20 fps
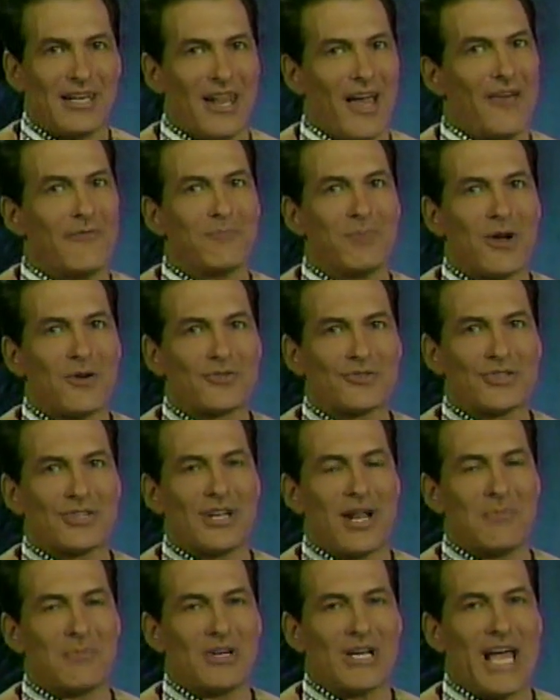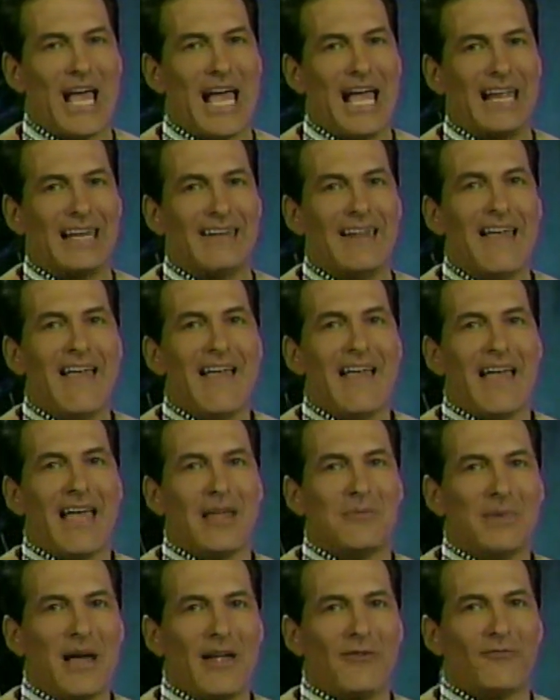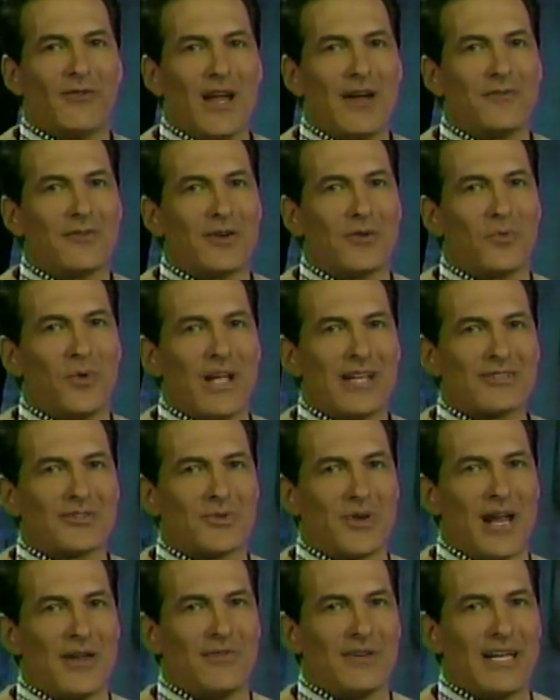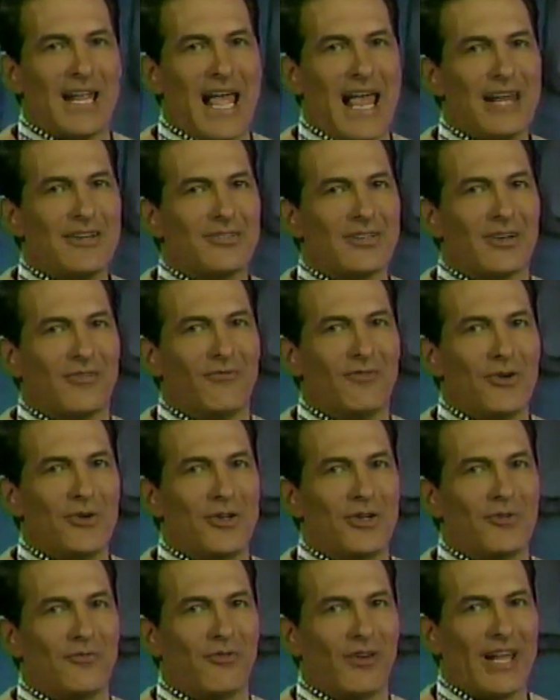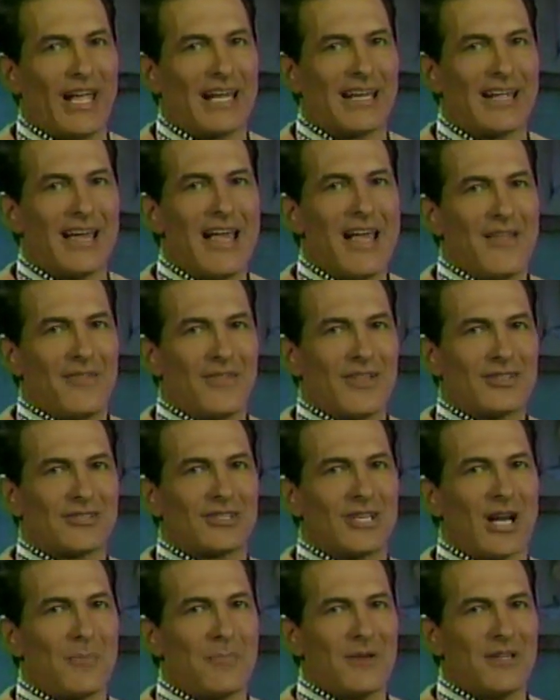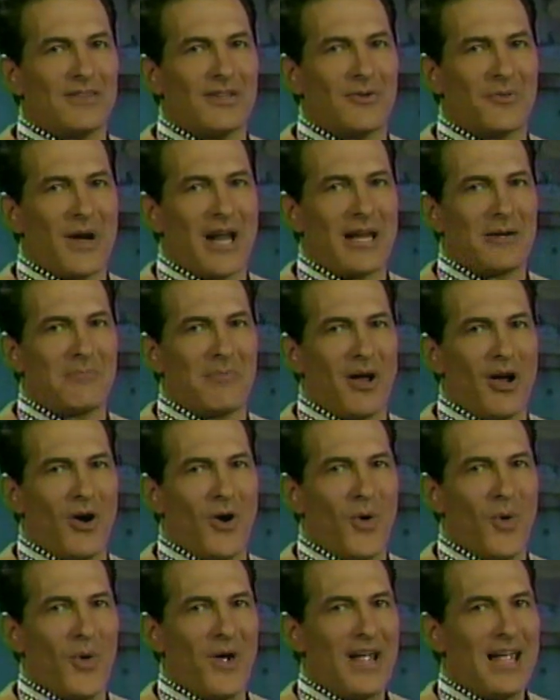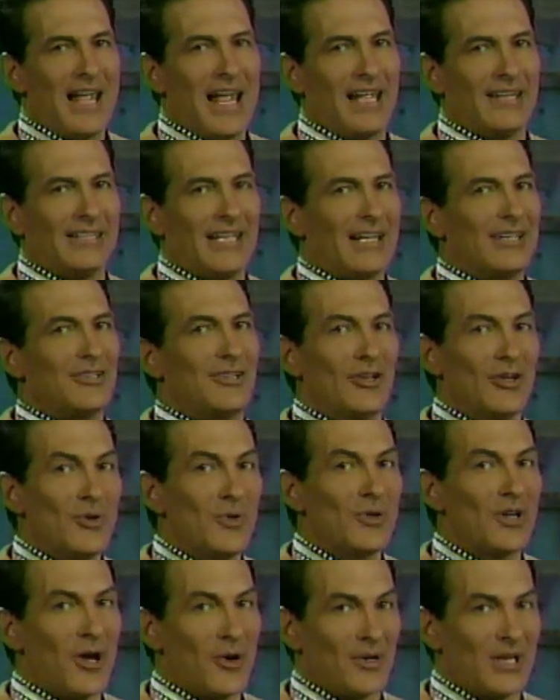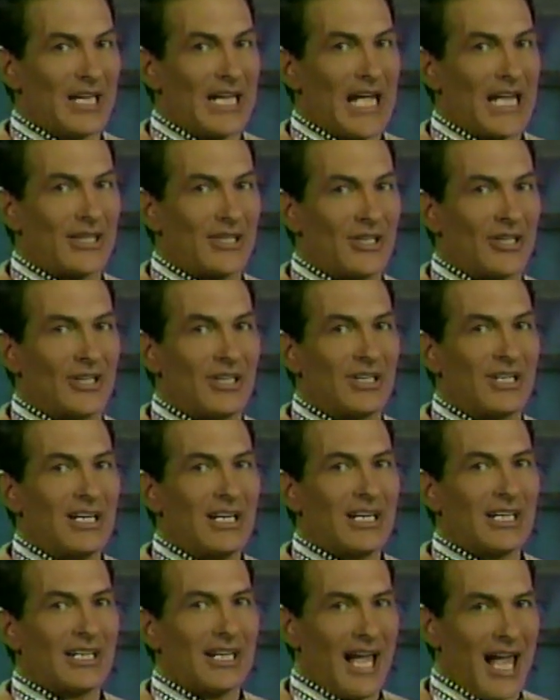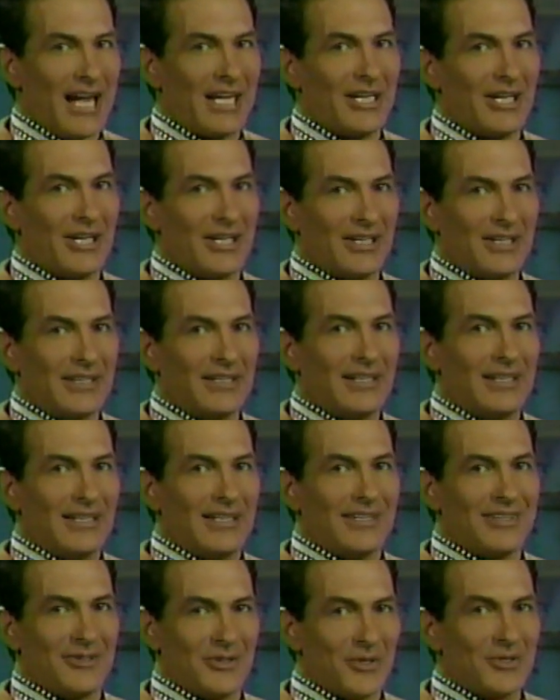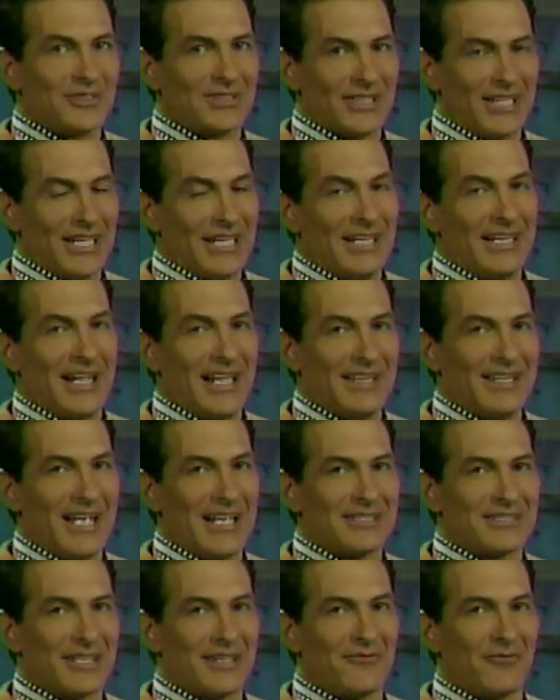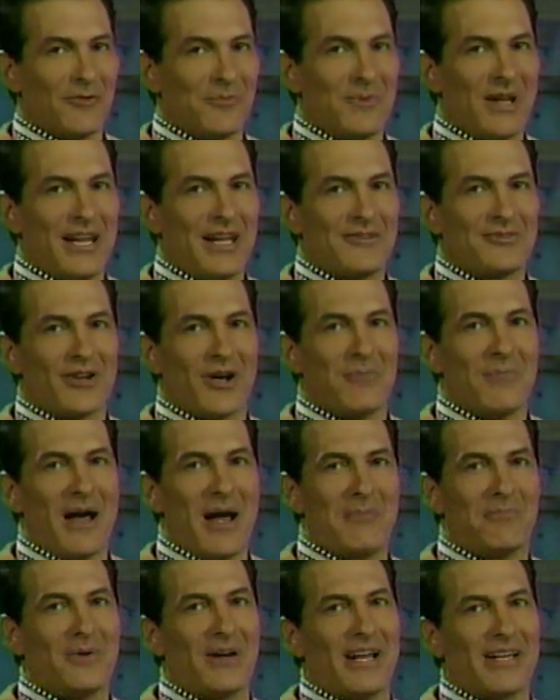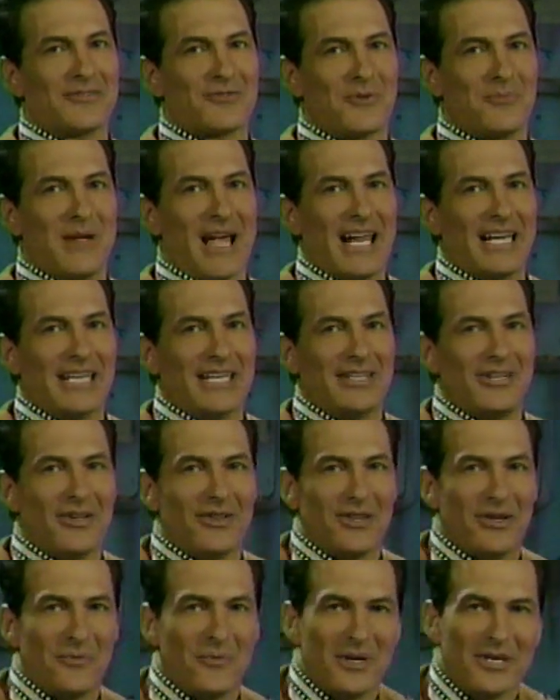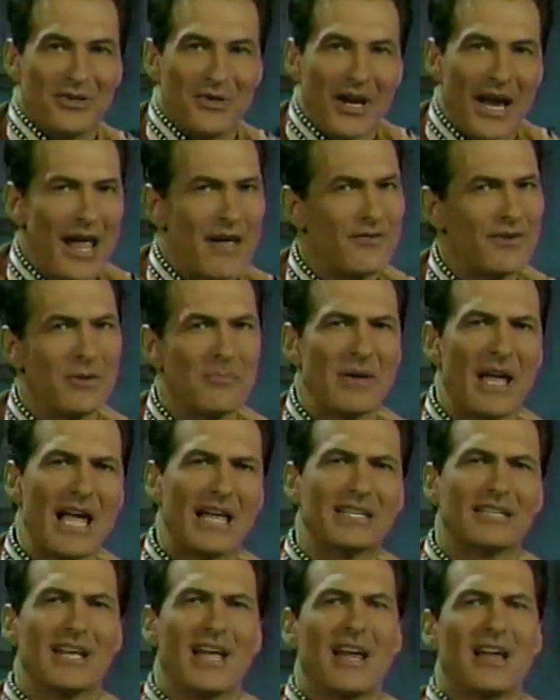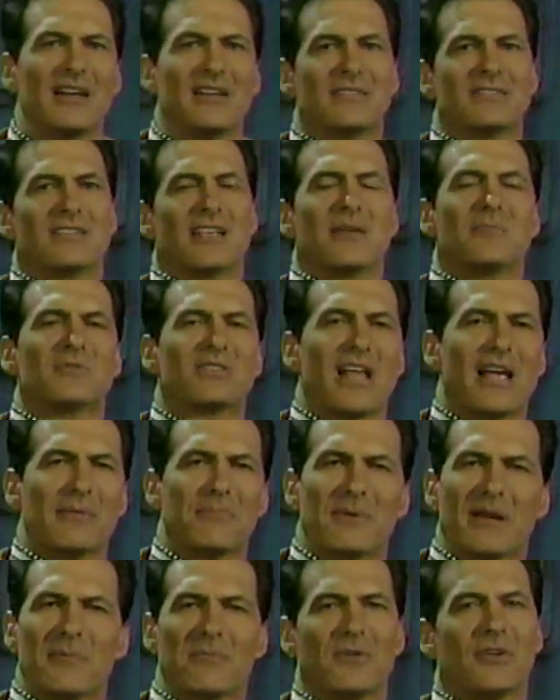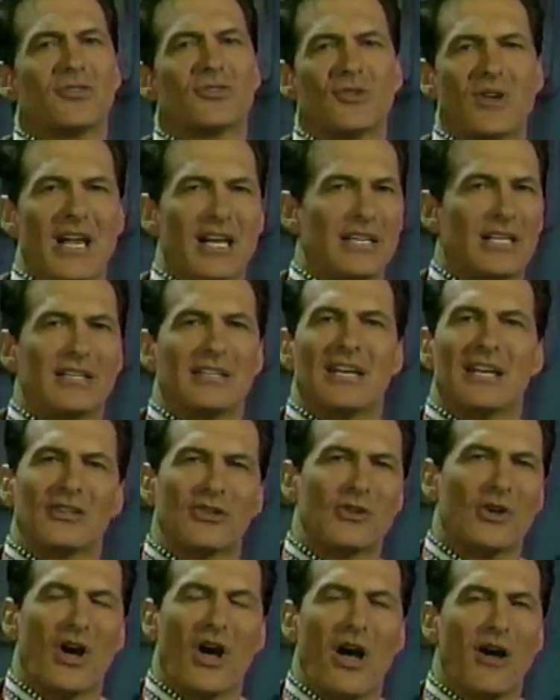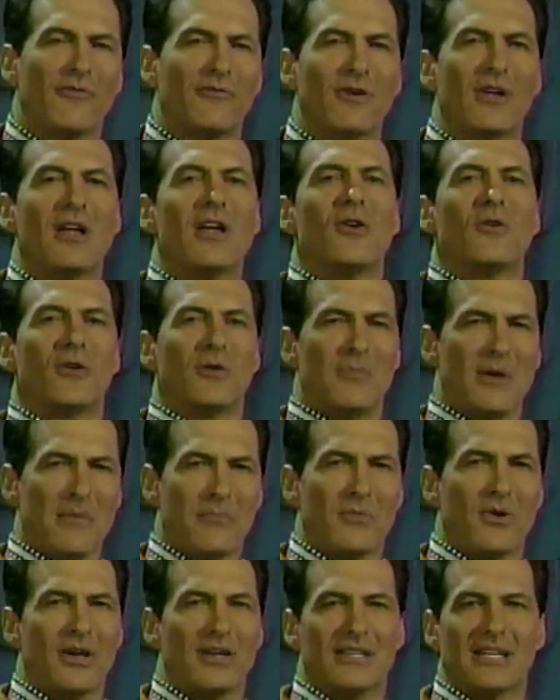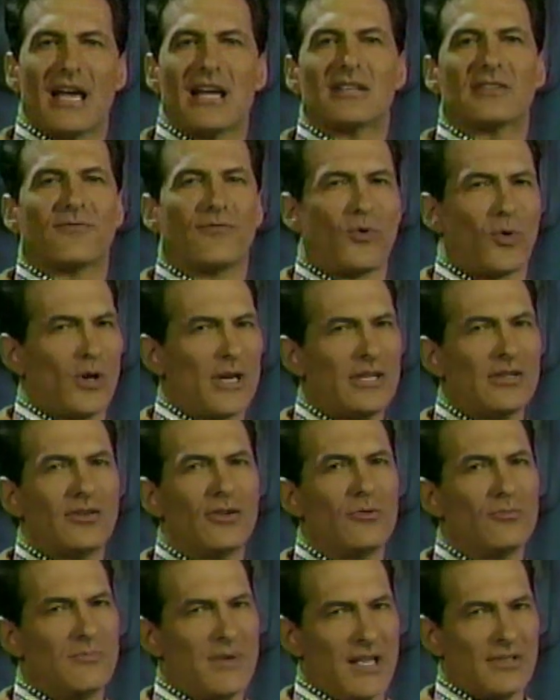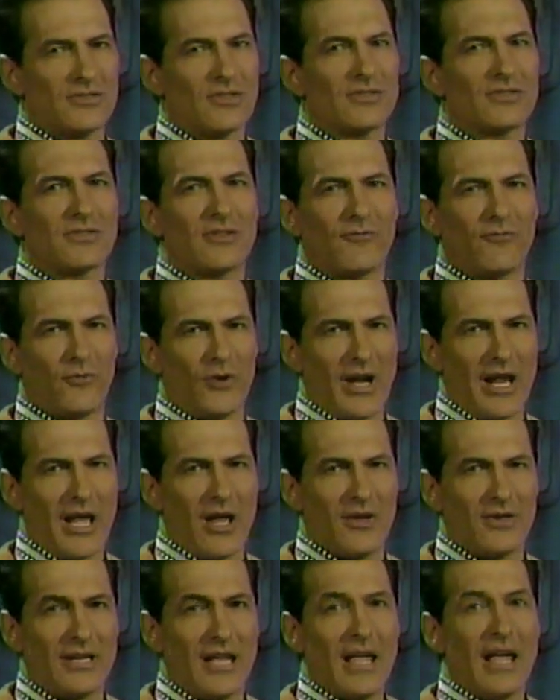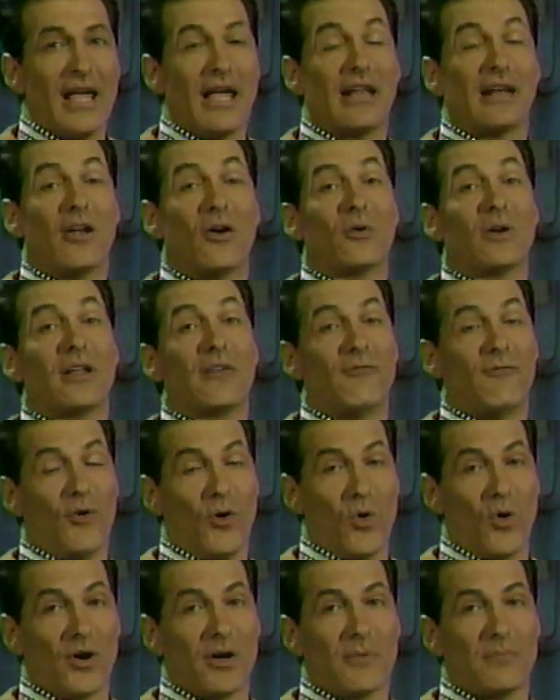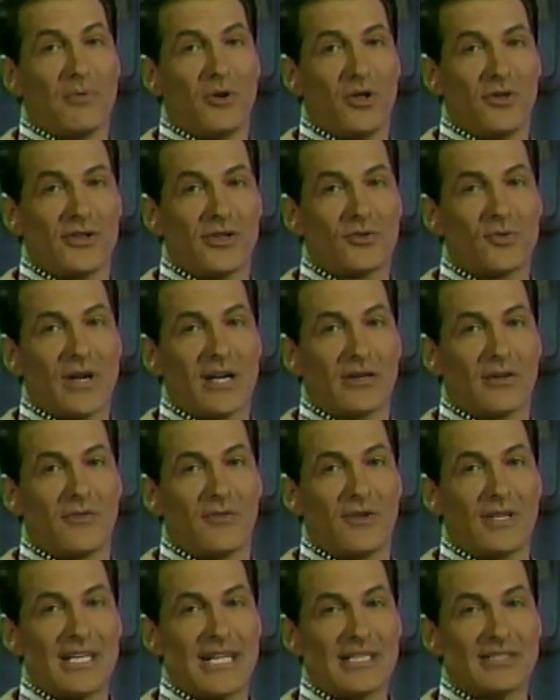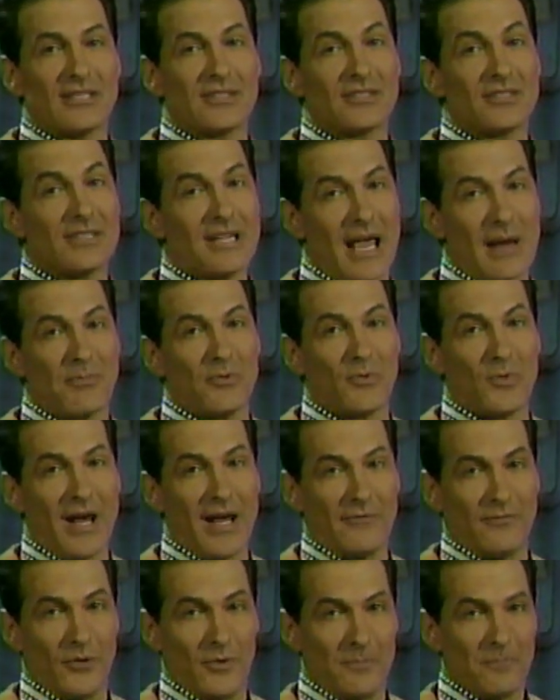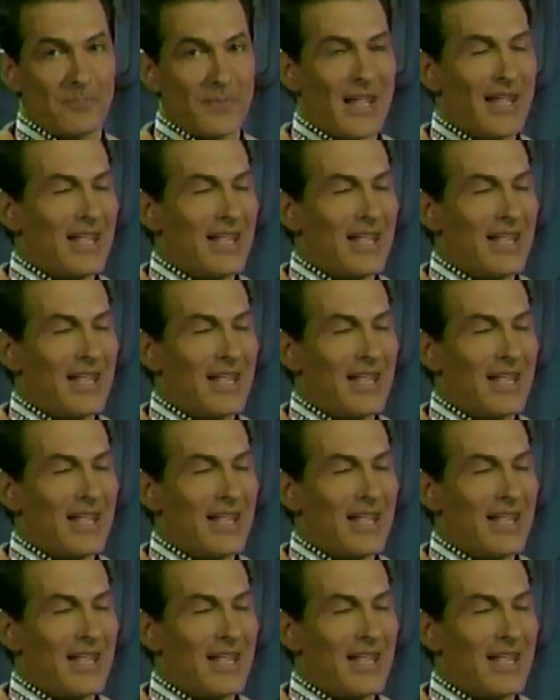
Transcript: Love Potion #9, and my favorite Wes Craven Haitian voodoo flick, The Serpent and the Rainbow. And they do go together, kinda. You'll see. And that's it for me, Joe Bob Briggs, reminding you that when you're having a bad day and it seems like people are trying to tick you off, remember, it takes 42 muscles to frown and only 4 to pull the trigger of a decent sniper rifle.